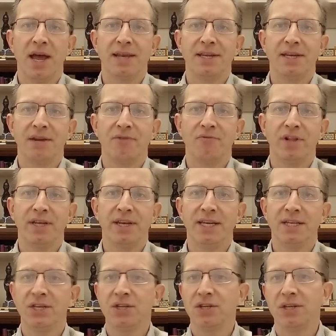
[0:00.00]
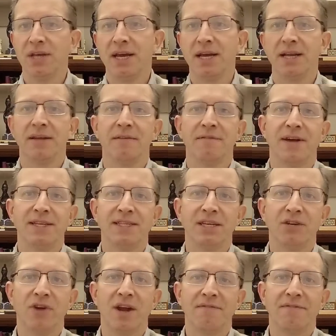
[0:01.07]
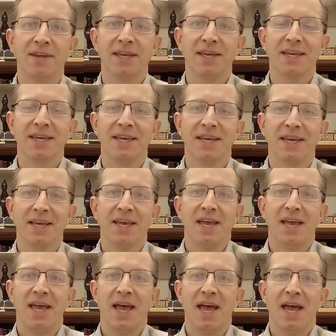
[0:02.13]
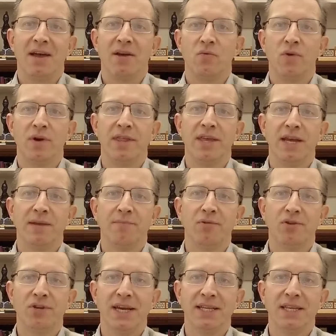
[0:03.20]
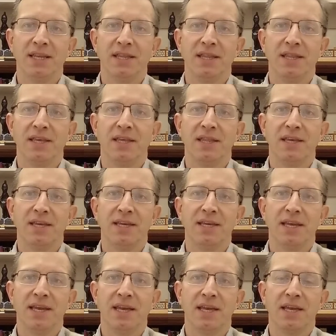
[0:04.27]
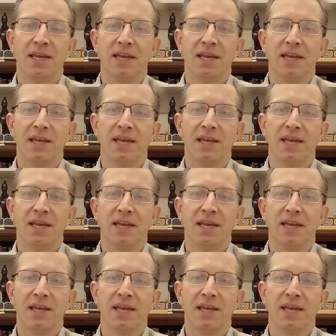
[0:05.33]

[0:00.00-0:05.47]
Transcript: added a really nice fancy graphic where they had projected the